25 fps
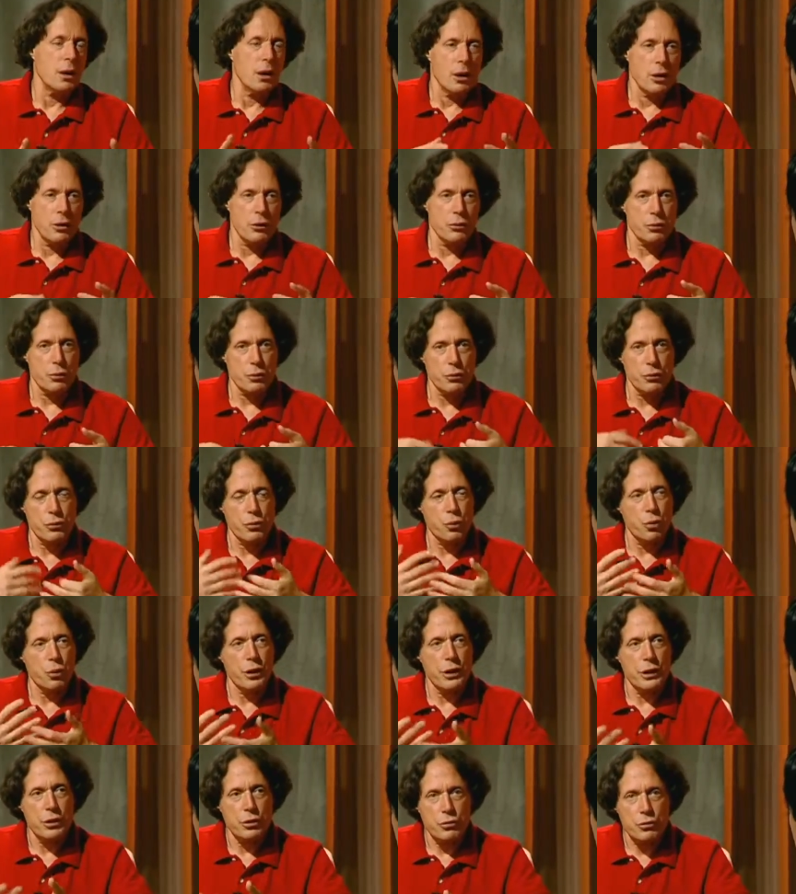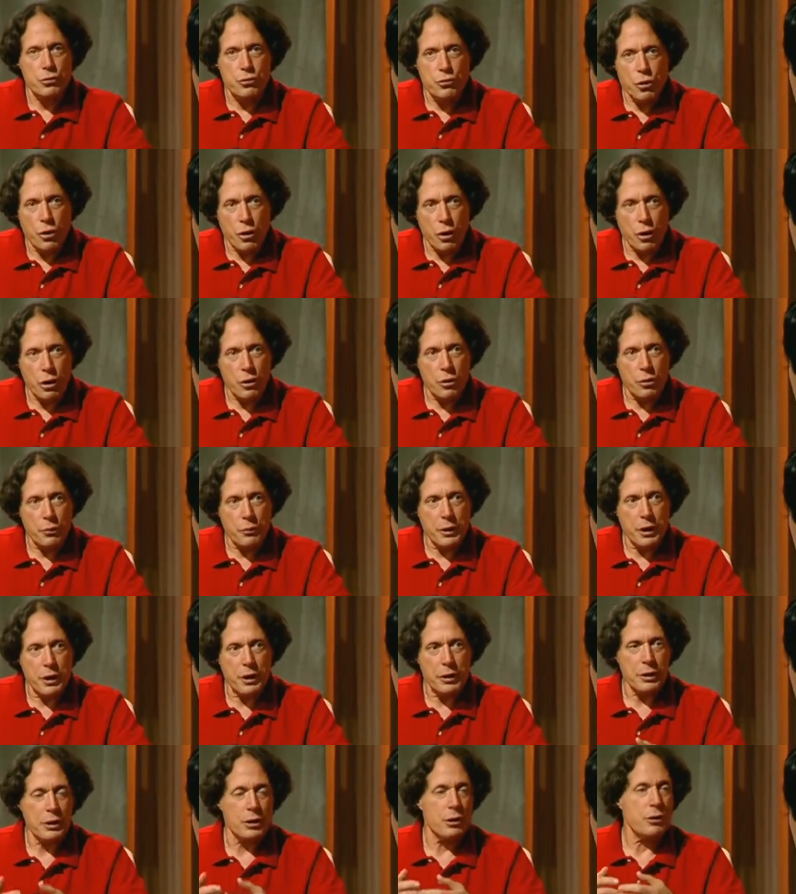Through the way you talk
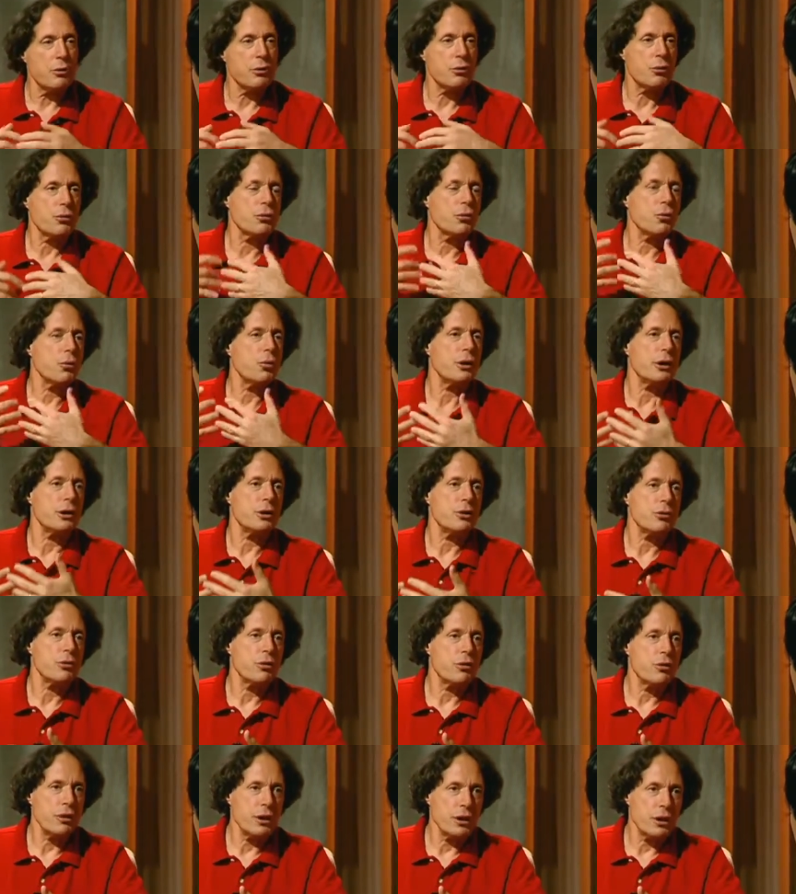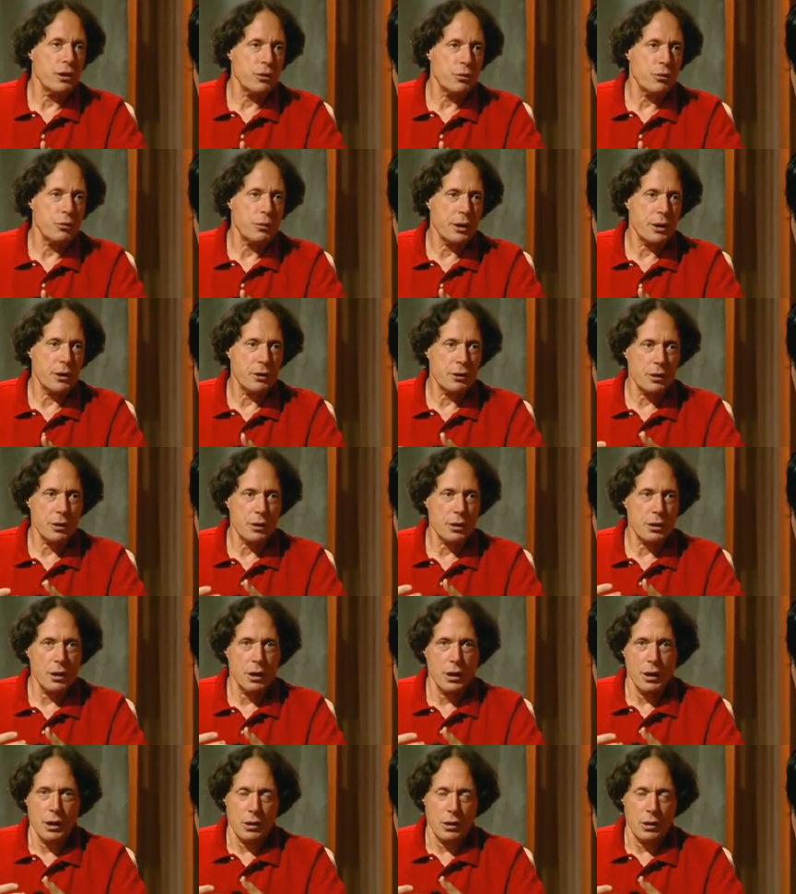about it, through the way you think about it,